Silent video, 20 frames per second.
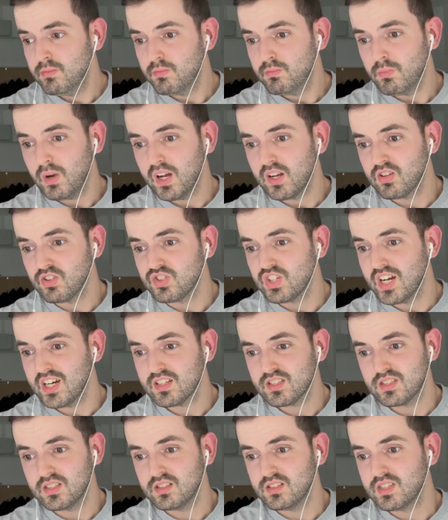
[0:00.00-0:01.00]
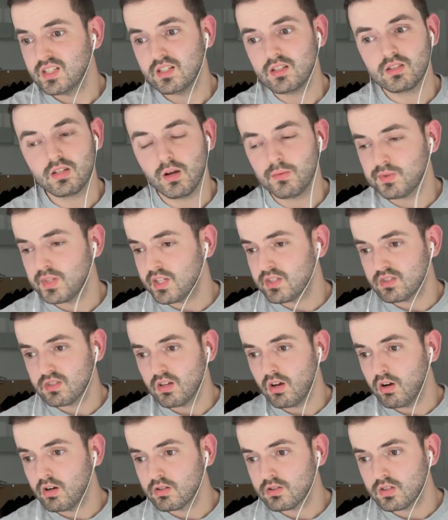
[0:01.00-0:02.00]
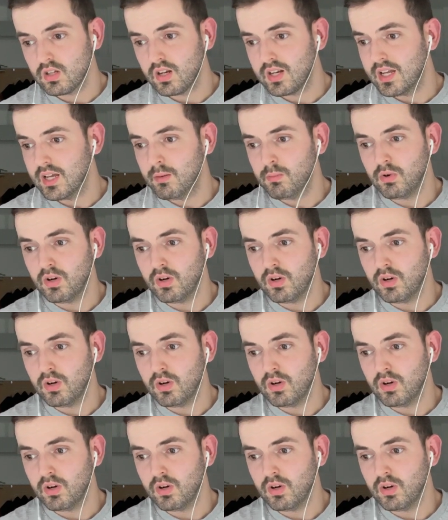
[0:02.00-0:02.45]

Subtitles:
Michael Jackson did a top 10 songs on him,